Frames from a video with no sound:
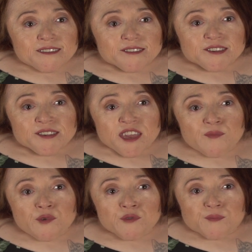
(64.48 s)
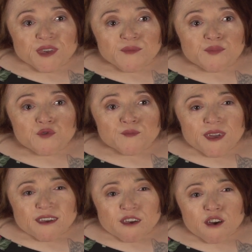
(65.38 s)
disabled people
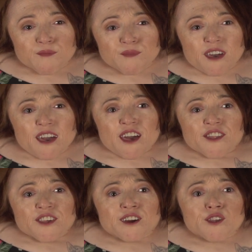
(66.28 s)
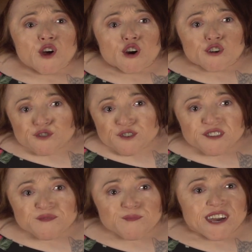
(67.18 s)
make up the
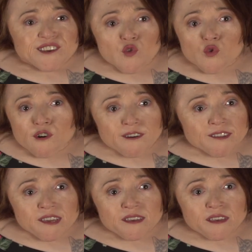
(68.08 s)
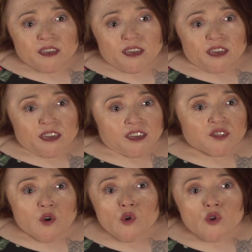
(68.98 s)
largest minority
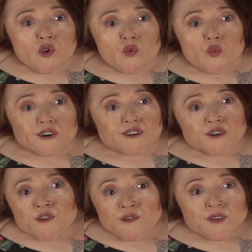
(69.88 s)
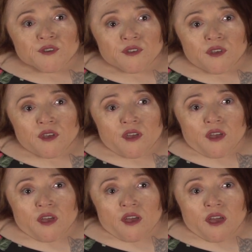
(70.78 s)
in the whole world,
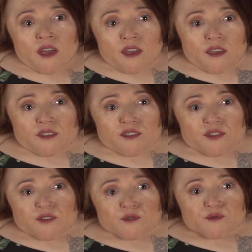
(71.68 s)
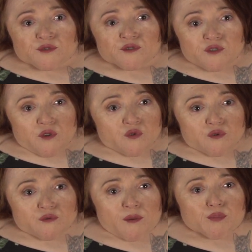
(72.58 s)
and there's
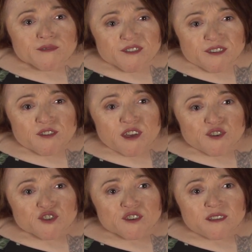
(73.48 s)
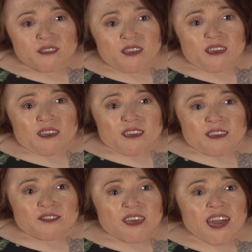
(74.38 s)
no representation
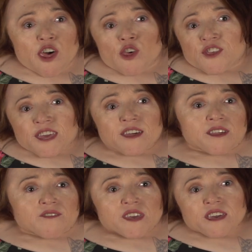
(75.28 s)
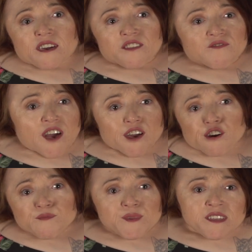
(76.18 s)
in the healthy living
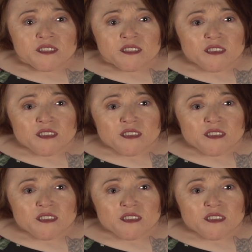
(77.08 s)
environment.